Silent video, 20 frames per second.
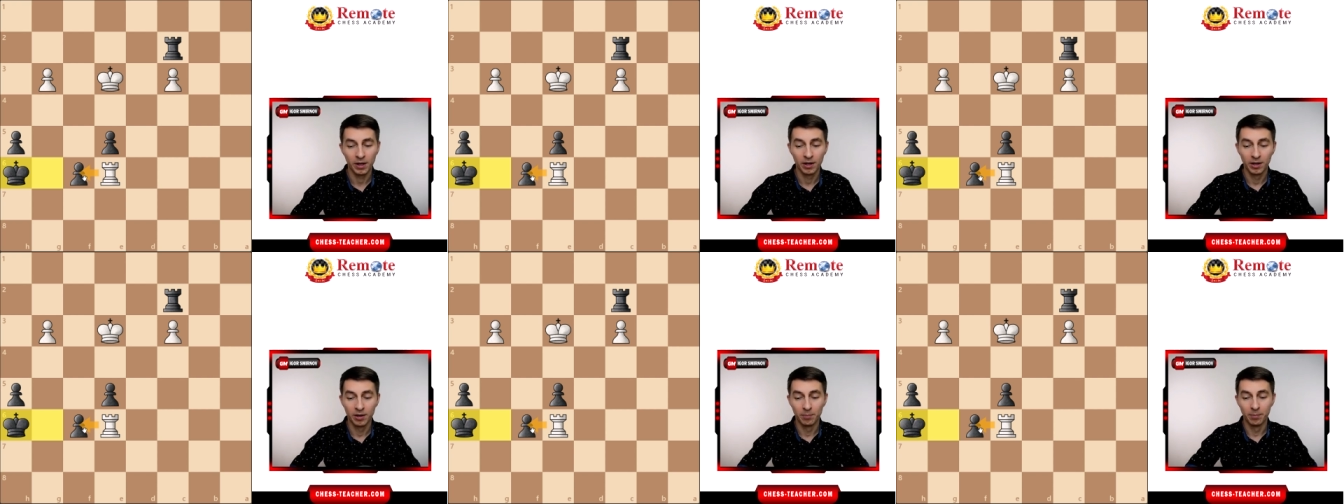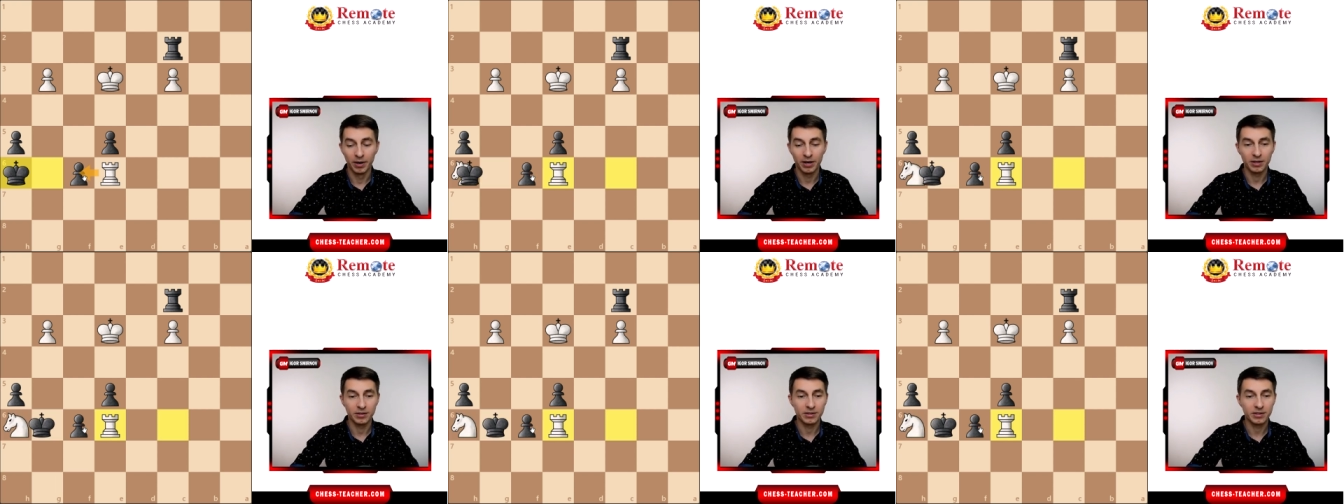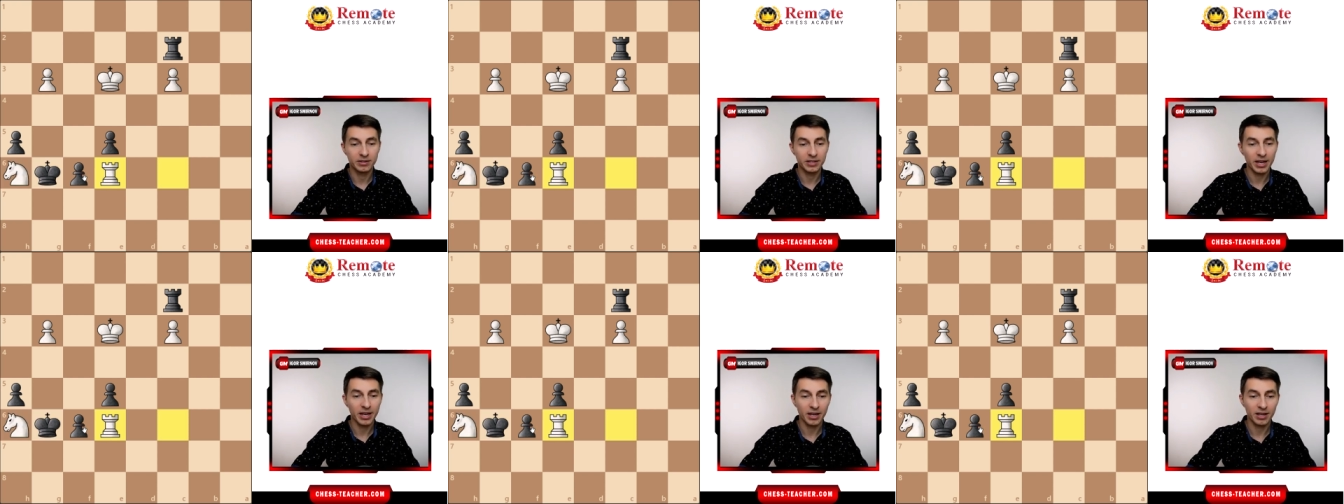But
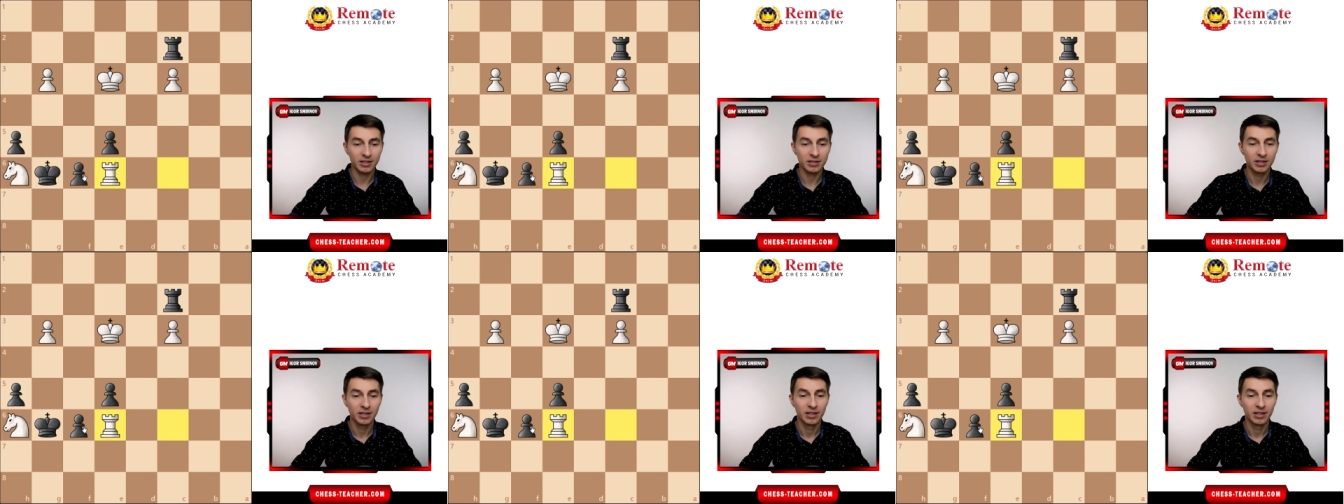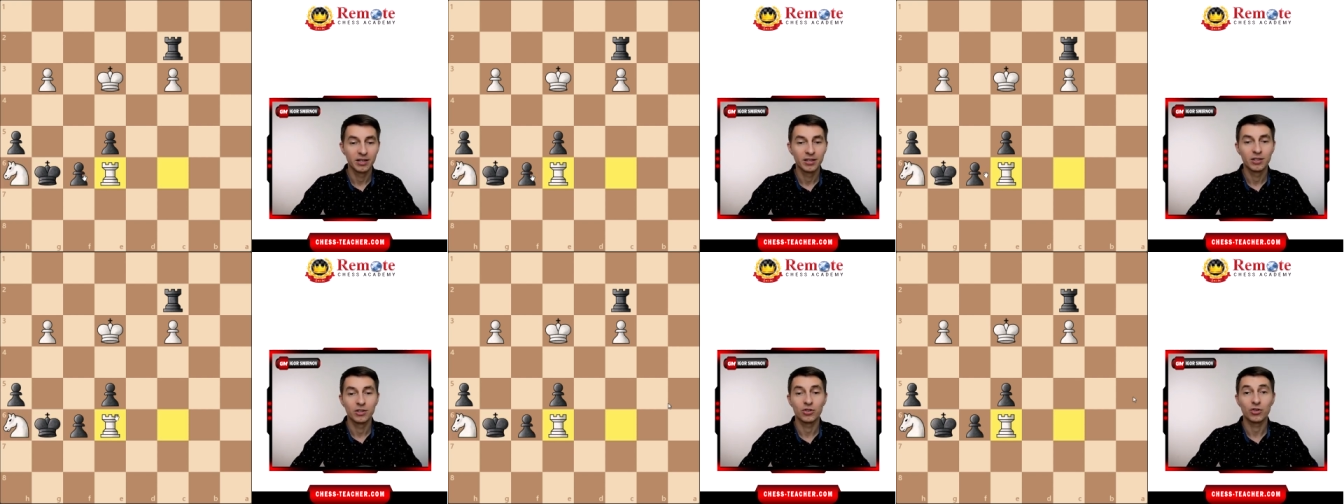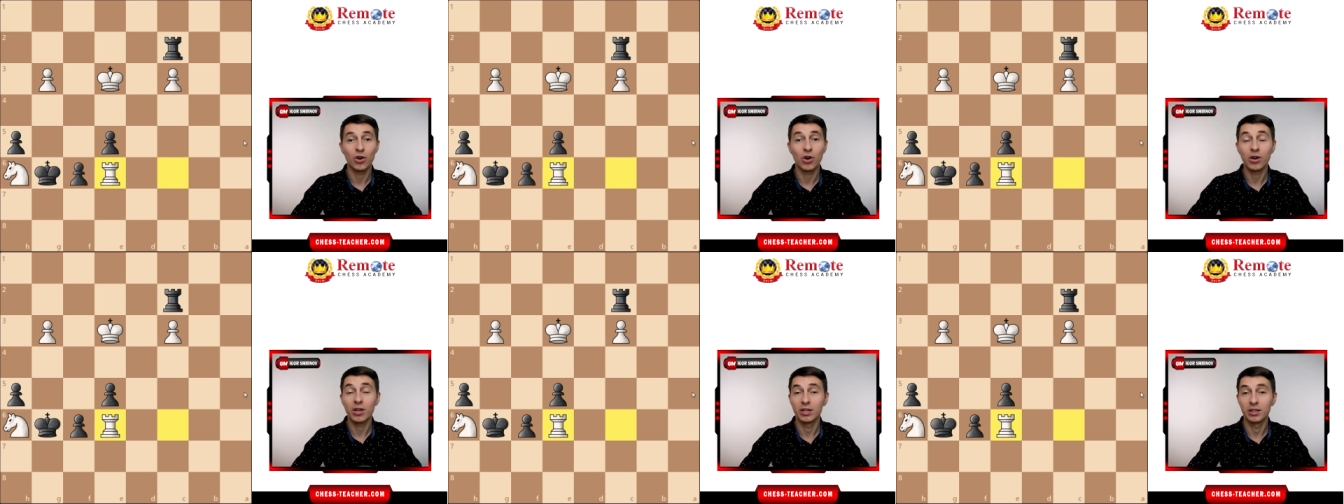instead,
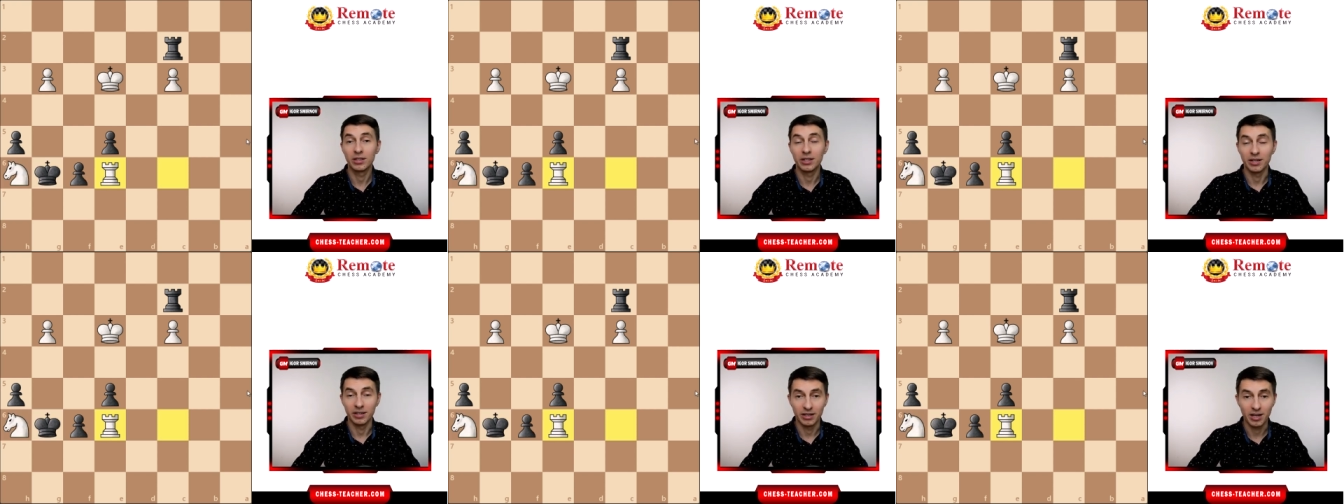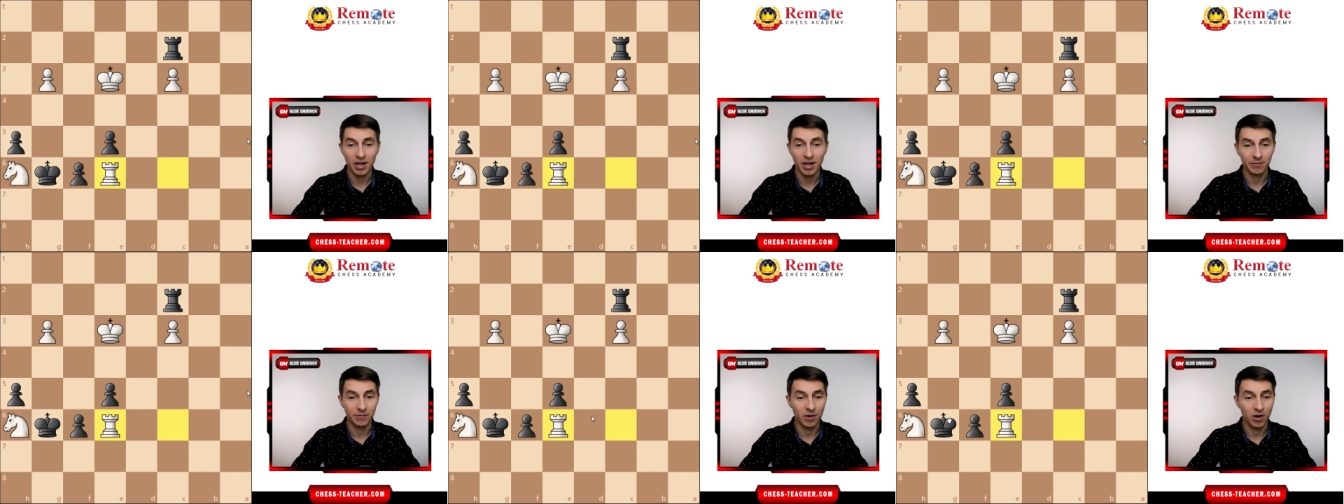shockingly enough,